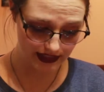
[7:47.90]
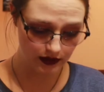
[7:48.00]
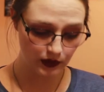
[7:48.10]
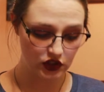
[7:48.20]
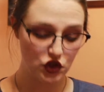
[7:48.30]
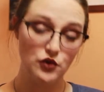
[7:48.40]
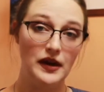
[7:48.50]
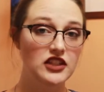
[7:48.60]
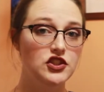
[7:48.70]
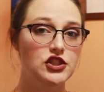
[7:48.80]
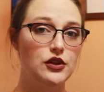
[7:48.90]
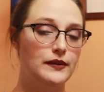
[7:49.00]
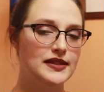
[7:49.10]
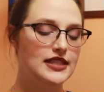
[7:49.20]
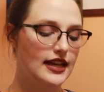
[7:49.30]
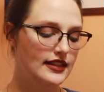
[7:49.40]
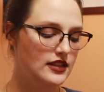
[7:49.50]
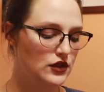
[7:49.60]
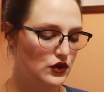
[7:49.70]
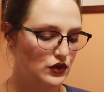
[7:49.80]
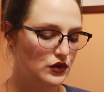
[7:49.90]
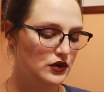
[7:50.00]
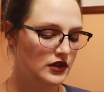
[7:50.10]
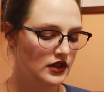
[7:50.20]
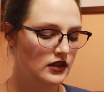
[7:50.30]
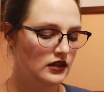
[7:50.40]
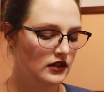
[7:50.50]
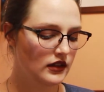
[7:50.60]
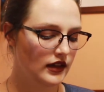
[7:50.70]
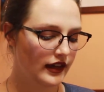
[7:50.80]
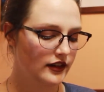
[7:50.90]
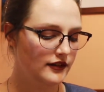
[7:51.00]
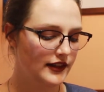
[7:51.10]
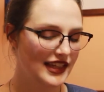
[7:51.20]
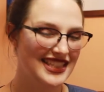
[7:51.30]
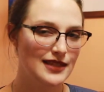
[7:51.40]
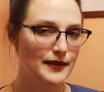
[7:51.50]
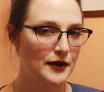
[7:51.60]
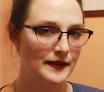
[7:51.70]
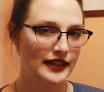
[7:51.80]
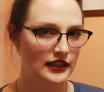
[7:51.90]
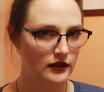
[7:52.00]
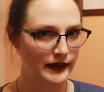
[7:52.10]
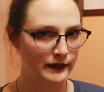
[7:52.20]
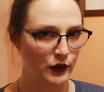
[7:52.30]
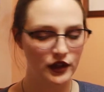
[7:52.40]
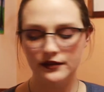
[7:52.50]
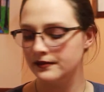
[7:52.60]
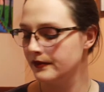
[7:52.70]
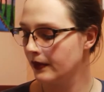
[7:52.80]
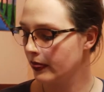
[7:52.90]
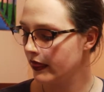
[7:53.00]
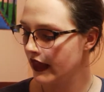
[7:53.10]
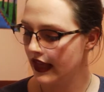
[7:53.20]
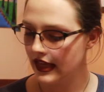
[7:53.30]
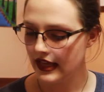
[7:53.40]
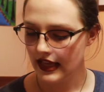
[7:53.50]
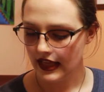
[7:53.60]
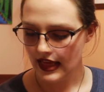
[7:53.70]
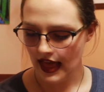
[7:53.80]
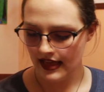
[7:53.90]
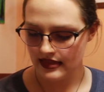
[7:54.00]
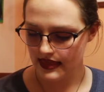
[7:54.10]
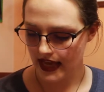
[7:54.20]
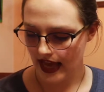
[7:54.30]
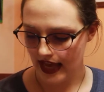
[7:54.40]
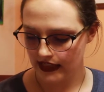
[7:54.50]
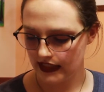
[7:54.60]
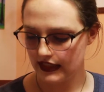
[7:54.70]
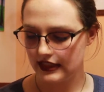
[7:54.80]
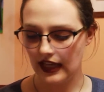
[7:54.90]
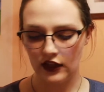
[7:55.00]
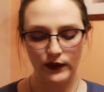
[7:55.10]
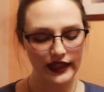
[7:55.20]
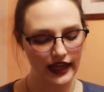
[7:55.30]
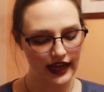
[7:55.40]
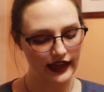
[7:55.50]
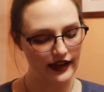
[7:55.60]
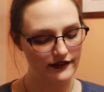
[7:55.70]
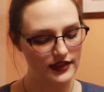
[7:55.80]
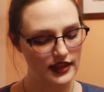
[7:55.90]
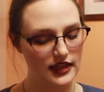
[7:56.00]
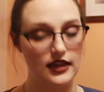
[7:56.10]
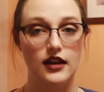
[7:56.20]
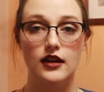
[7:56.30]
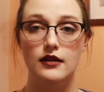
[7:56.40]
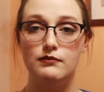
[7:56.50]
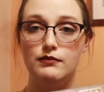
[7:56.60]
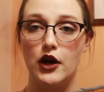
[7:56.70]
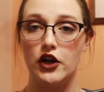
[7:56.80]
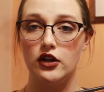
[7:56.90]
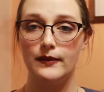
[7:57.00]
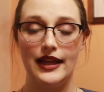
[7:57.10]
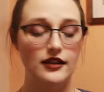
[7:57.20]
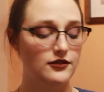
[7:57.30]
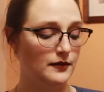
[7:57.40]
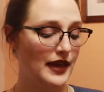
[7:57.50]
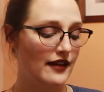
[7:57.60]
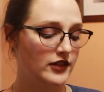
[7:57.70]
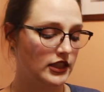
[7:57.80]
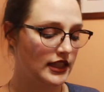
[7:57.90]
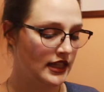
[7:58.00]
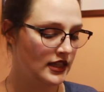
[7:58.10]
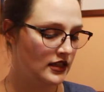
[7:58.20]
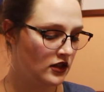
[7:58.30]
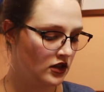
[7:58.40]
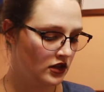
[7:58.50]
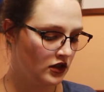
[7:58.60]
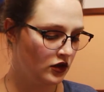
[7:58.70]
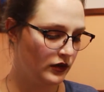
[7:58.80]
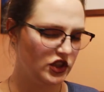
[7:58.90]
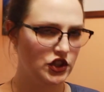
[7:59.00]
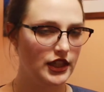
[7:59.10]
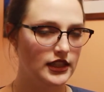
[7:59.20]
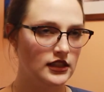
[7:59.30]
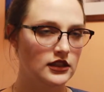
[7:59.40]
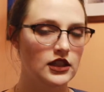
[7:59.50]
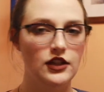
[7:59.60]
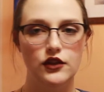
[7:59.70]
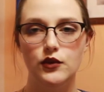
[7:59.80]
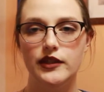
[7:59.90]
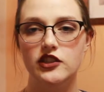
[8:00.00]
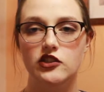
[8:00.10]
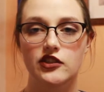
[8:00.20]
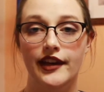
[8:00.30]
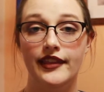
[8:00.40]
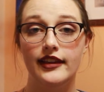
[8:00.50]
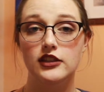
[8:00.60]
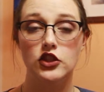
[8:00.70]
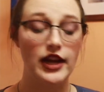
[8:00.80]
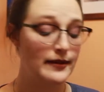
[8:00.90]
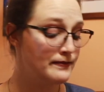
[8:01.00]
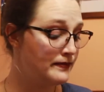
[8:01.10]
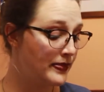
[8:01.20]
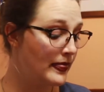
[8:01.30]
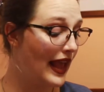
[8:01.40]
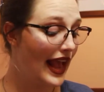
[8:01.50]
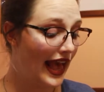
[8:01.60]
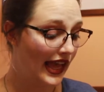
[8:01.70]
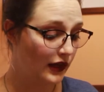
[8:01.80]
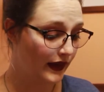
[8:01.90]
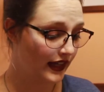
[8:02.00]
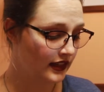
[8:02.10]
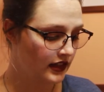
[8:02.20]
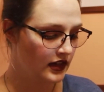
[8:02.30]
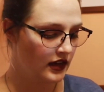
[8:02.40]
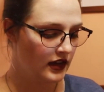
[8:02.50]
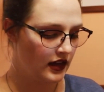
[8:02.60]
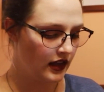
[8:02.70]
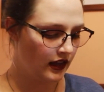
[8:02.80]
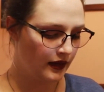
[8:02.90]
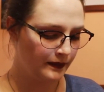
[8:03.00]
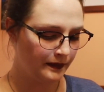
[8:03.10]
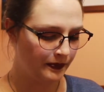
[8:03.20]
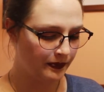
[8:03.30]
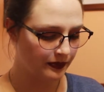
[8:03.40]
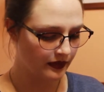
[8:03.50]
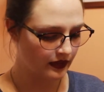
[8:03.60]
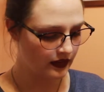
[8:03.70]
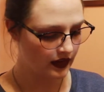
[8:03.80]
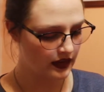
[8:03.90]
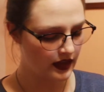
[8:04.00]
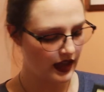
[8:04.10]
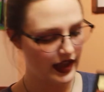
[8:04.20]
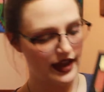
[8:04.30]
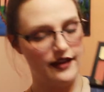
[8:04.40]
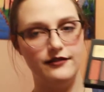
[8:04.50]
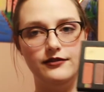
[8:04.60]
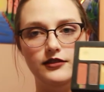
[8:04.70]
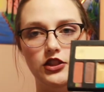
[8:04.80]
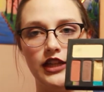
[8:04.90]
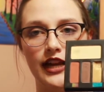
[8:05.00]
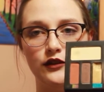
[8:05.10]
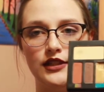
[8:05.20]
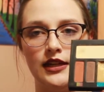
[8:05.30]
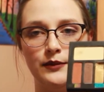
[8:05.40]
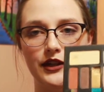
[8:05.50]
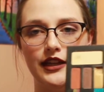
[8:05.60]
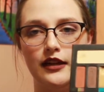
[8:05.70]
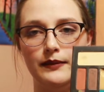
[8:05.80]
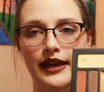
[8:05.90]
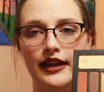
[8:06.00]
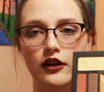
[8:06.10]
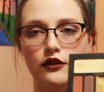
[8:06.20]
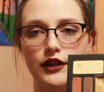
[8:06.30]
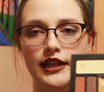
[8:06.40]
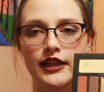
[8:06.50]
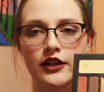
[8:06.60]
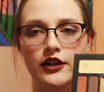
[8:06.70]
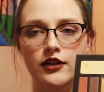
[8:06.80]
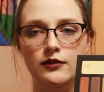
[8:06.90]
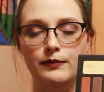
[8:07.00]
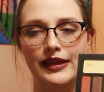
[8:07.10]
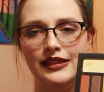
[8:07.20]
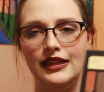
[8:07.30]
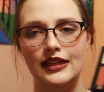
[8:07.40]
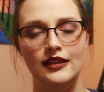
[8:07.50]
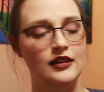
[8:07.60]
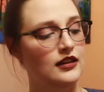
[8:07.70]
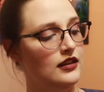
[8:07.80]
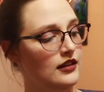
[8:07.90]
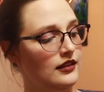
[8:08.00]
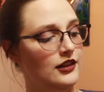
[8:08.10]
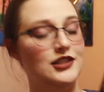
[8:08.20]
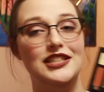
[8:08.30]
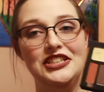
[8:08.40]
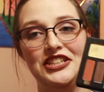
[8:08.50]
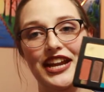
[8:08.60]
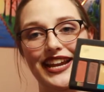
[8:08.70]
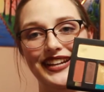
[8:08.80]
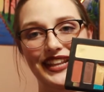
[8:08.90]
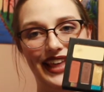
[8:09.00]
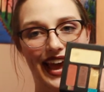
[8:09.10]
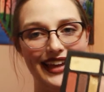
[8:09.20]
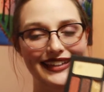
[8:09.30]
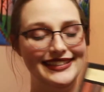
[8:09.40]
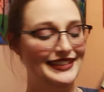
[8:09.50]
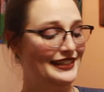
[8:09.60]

this one too much, so I'm excited to kind of experiment a little bit more. And then the second week, I have the Monarch palette from Kat Von D, which she discontinued, which I is a shame. Anyway, I have shadows that I'm working on panning over here, mainly. There's the shade that